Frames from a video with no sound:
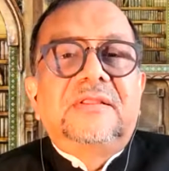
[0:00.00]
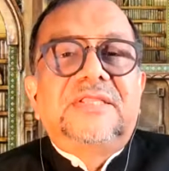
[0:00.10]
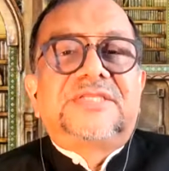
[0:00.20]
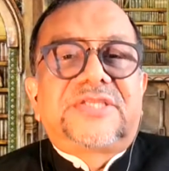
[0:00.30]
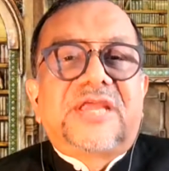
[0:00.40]
the
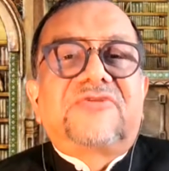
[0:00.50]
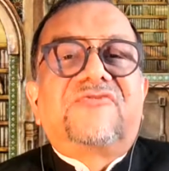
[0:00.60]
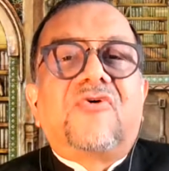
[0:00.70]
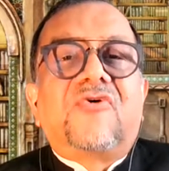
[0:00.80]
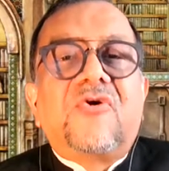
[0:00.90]
state
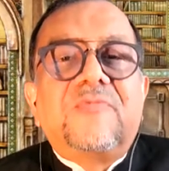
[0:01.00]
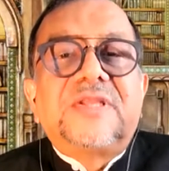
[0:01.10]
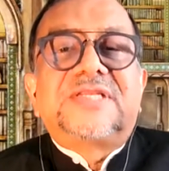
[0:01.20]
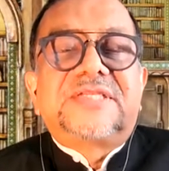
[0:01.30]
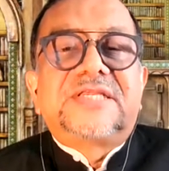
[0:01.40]
of
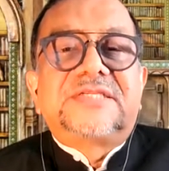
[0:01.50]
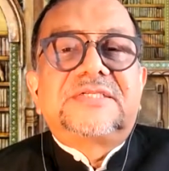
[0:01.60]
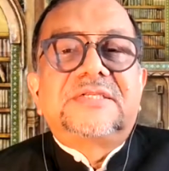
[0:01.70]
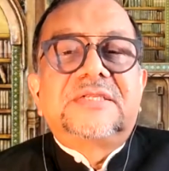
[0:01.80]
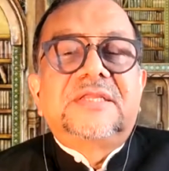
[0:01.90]

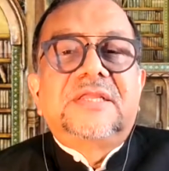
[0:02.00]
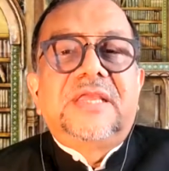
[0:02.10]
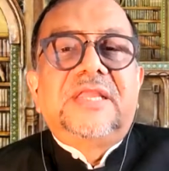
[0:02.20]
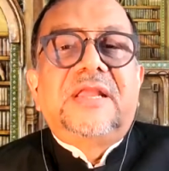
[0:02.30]
homelessness in